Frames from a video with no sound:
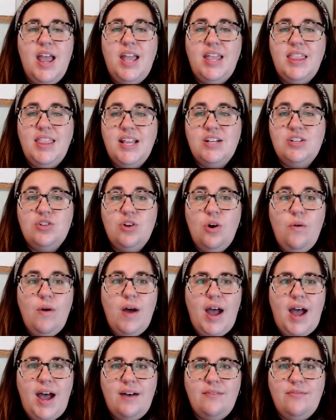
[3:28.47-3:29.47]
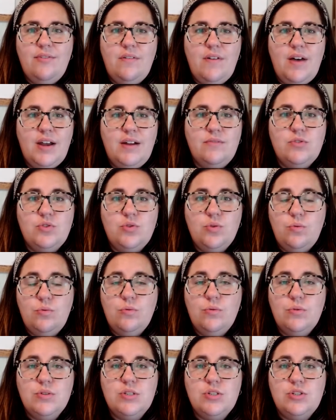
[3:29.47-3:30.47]
and they don't have a lot of
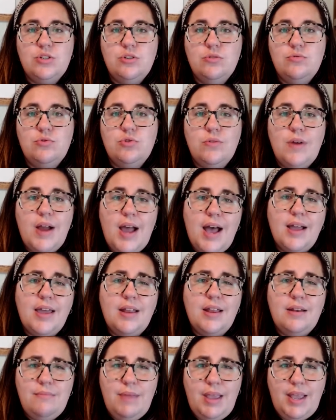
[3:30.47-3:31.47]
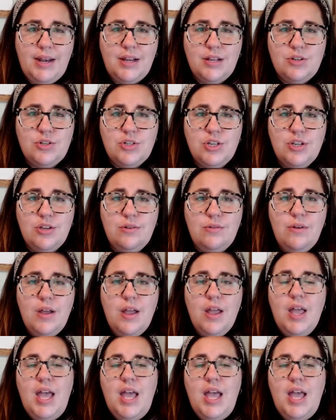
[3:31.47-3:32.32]
tools to track and manage you.